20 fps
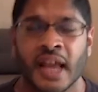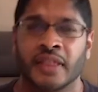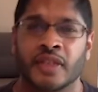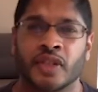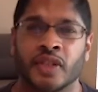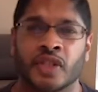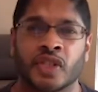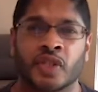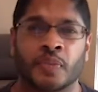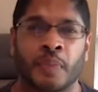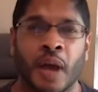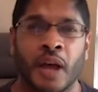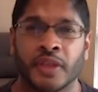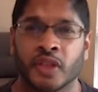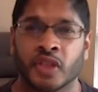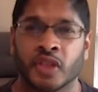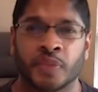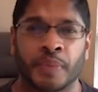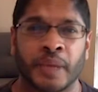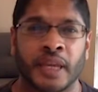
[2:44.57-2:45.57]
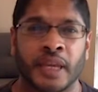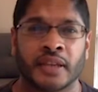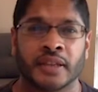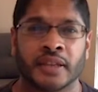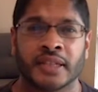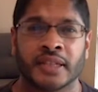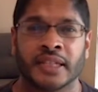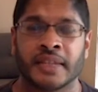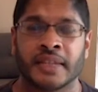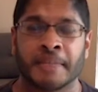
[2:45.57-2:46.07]
The other
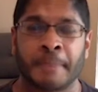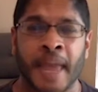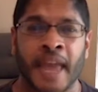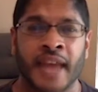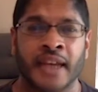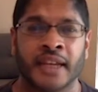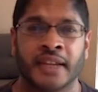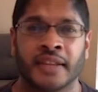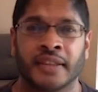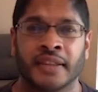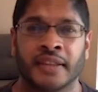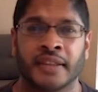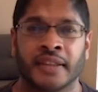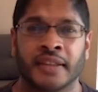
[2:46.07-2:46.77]
speakers are demanding that